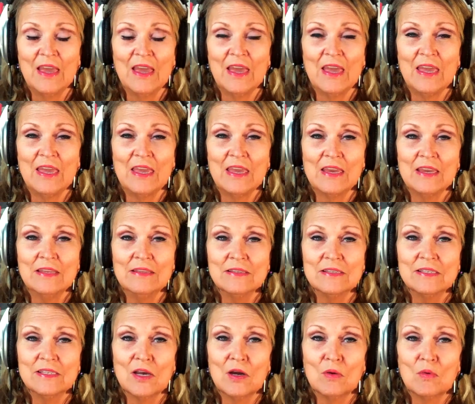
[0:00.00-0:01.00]
And
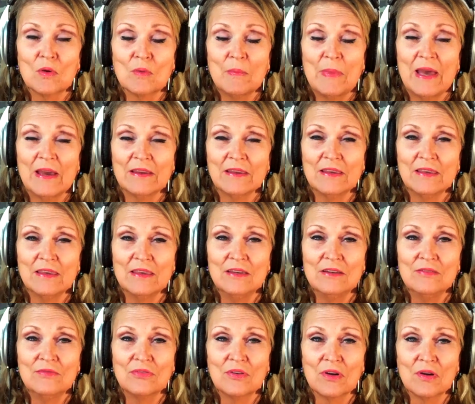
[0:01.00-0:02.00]
so we're back
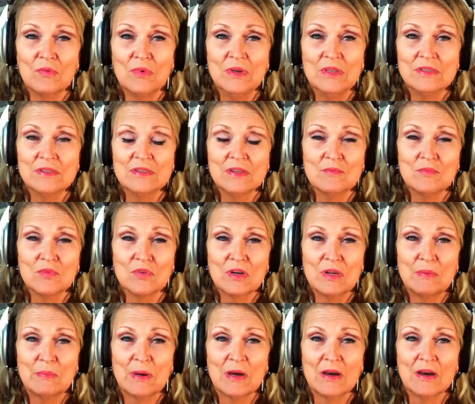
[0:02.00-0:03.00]
again for our Wednesday
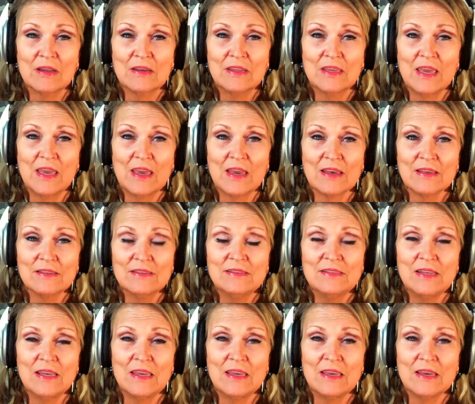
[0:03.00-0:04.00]
morning
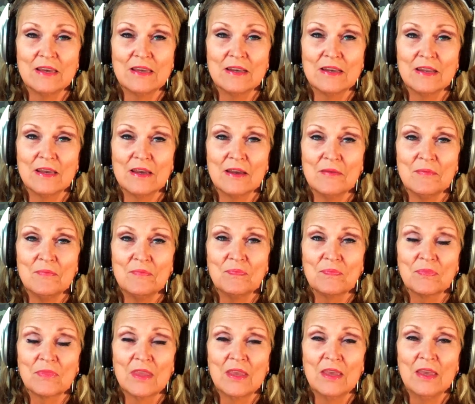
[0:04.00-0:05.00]
podcast. And
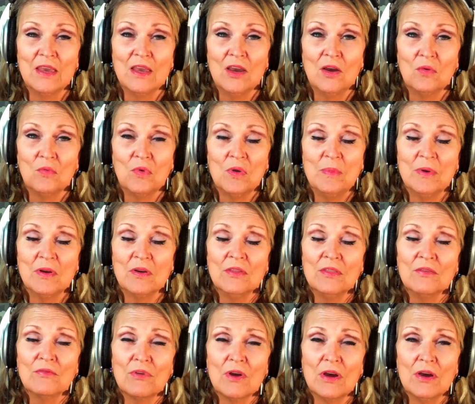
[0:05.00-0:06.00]
we've been on
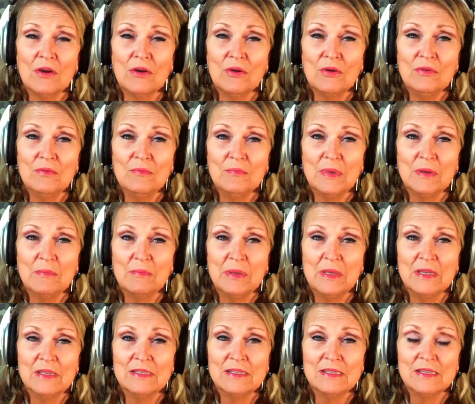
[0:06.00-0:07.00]
the road, been
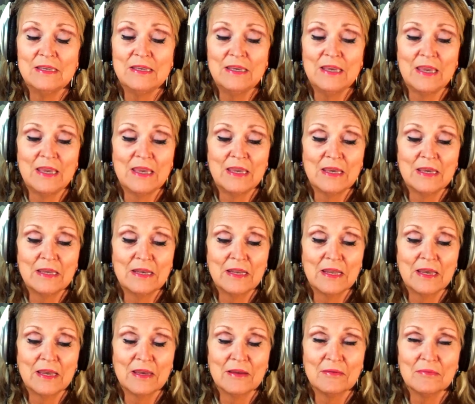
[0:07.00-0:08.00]
busy,
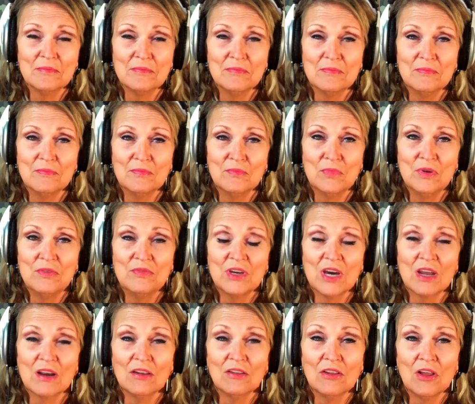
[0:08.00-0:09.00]
and we've
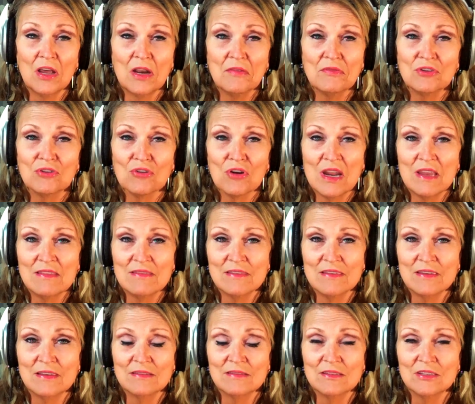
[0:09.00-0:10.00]
got a lot of great
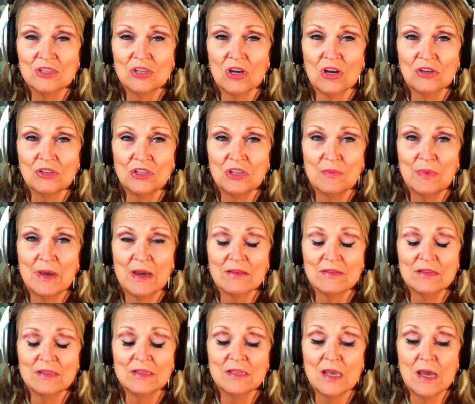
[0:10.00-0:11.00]
things to talk to you
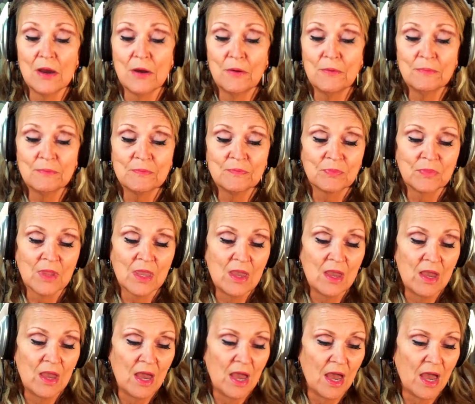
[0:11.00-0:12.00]
about. So,
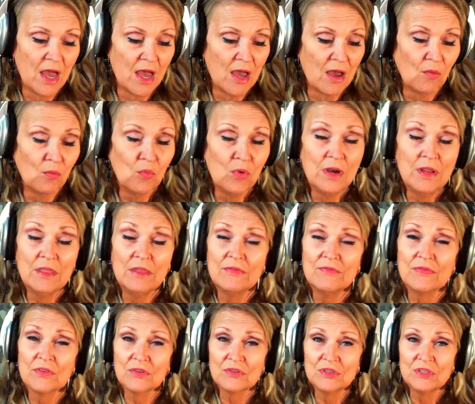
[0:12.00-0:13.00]
one of the
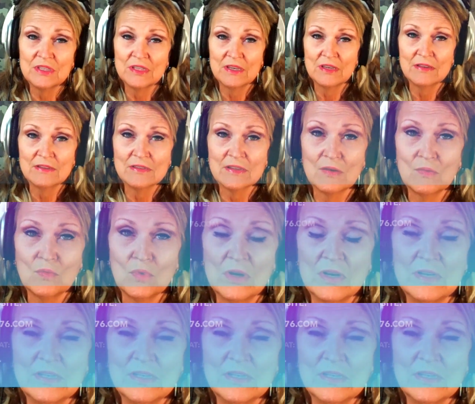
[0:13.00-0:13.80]
first things I want to